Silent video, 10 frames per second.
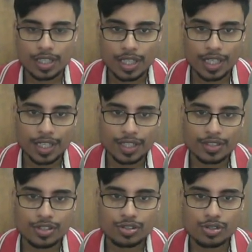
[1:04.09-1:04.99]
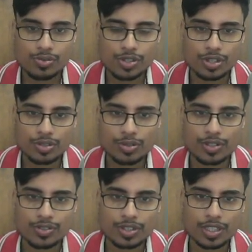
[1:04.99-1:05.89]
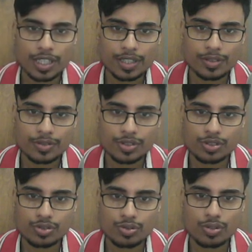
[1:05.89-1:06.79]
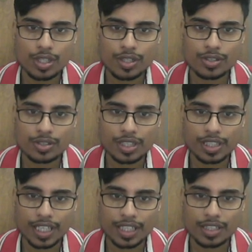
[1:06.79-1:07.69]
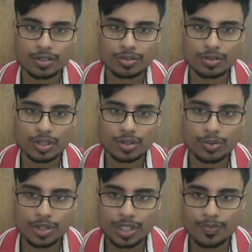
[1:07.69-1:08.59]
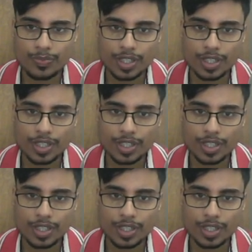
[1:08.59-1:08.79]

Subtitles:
And in this situation you can see that this rook is attacking the queen,